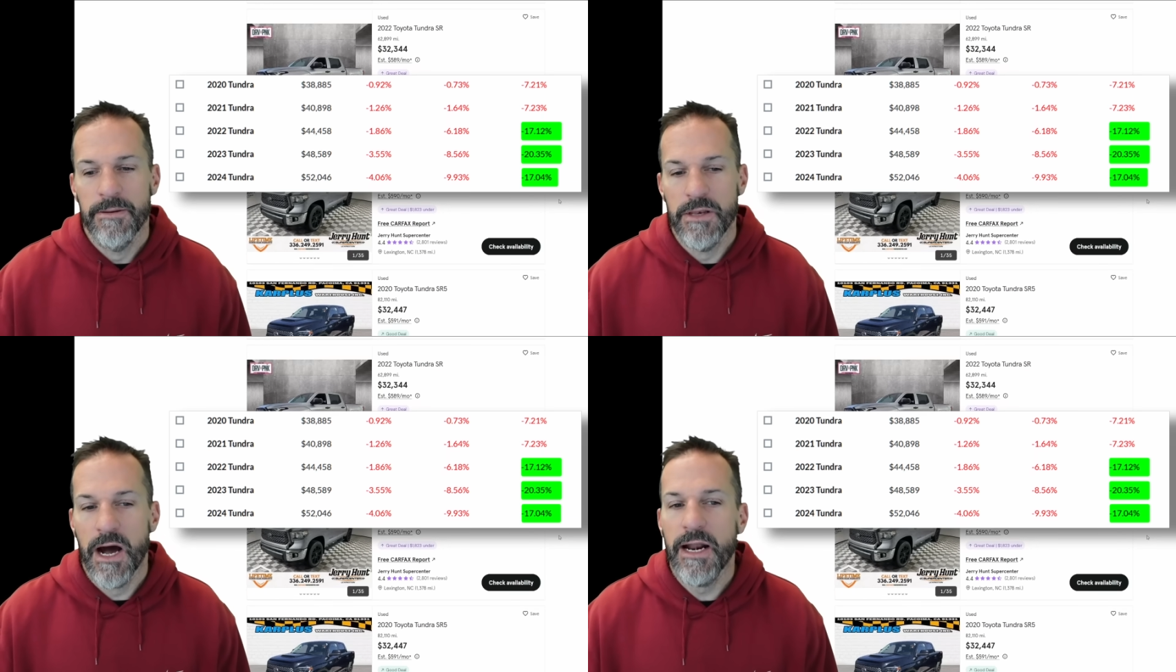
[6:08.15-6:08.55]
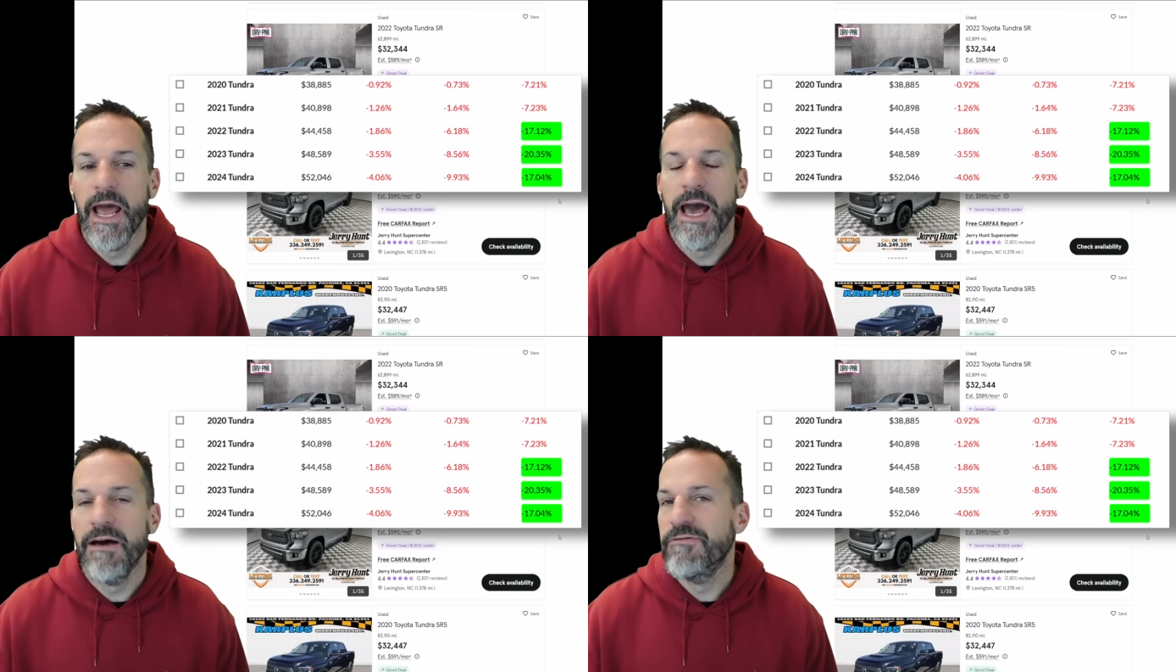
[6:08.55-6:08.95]
not
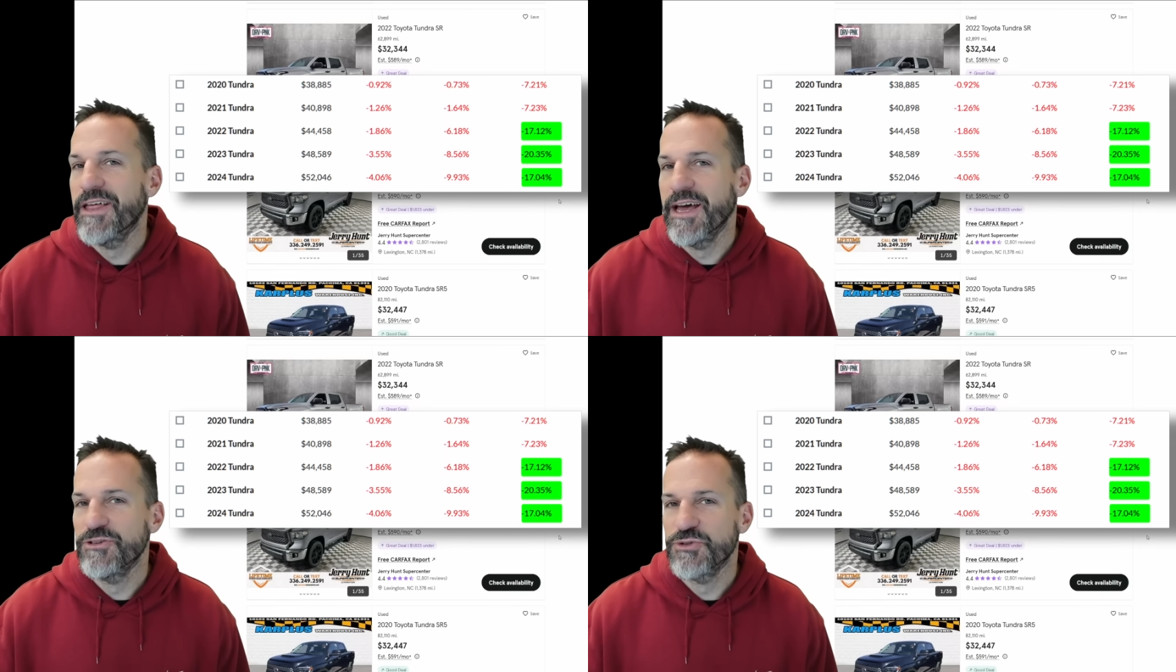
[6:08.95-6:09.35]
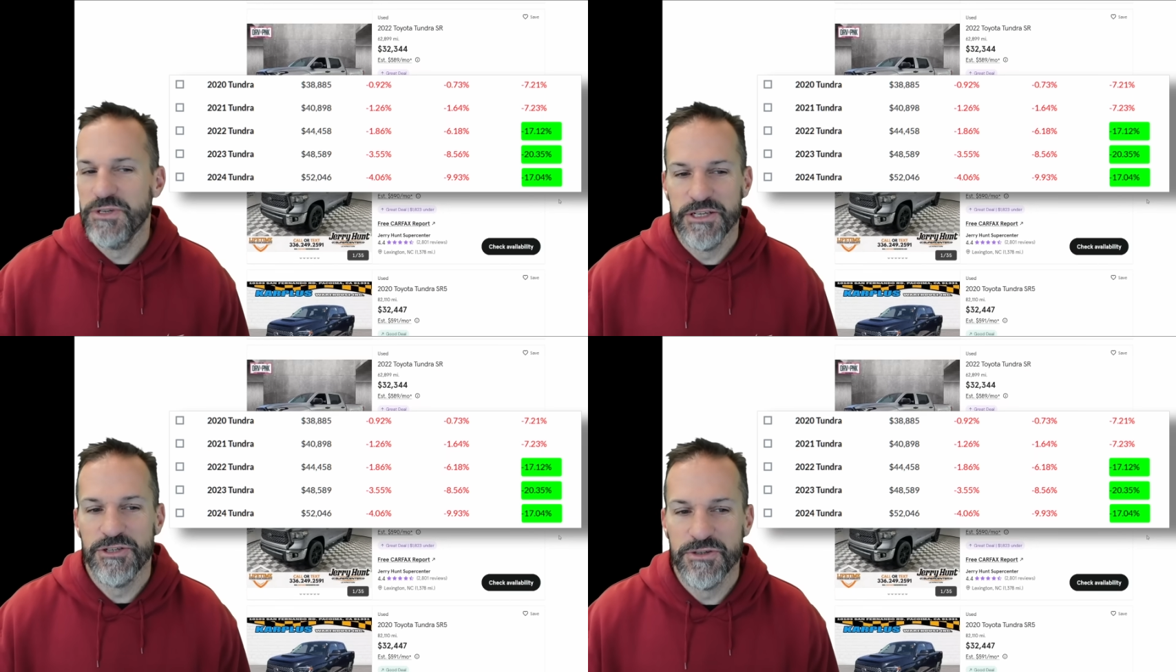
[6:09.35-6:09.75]
have that
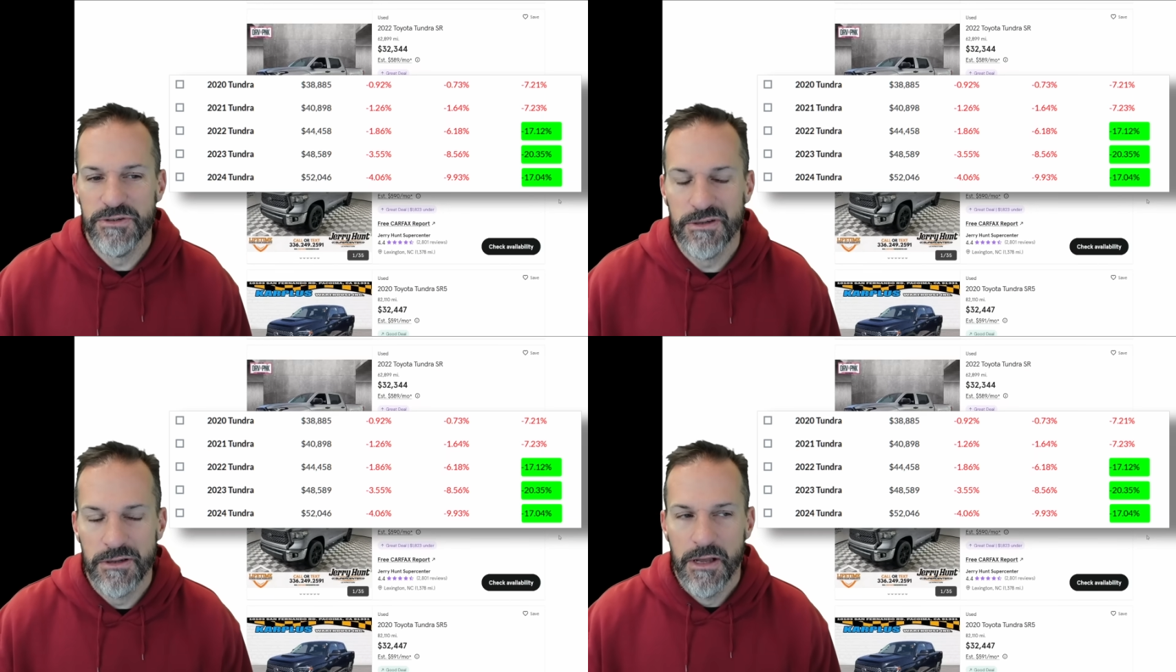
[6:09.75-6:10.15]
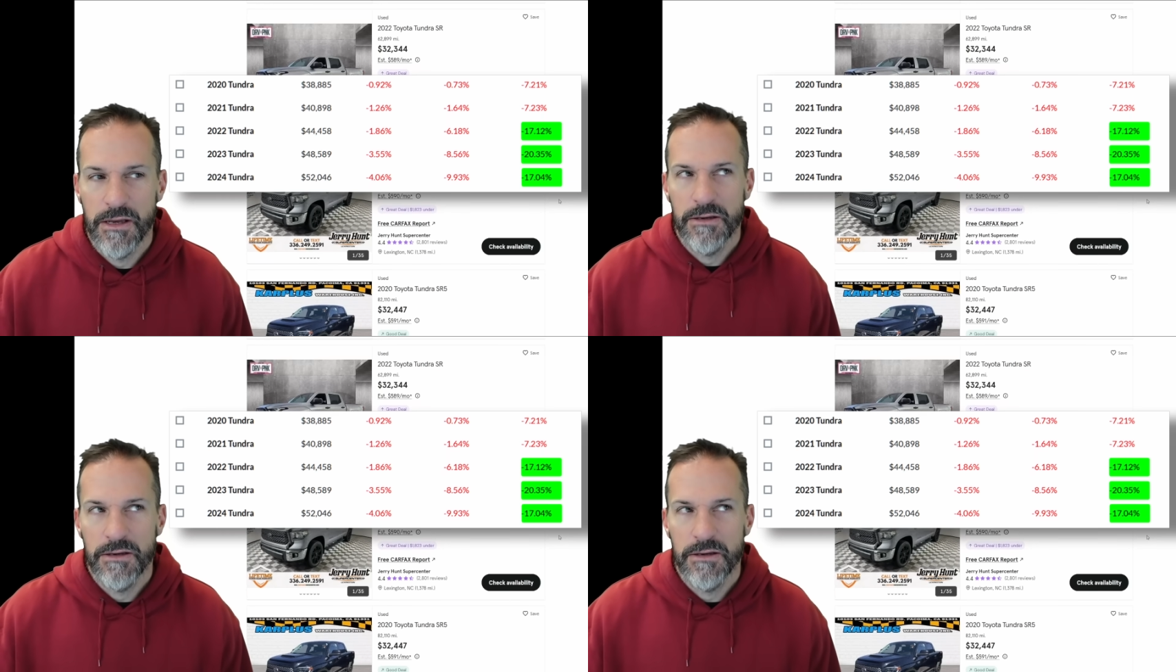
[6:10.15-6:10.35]
traditional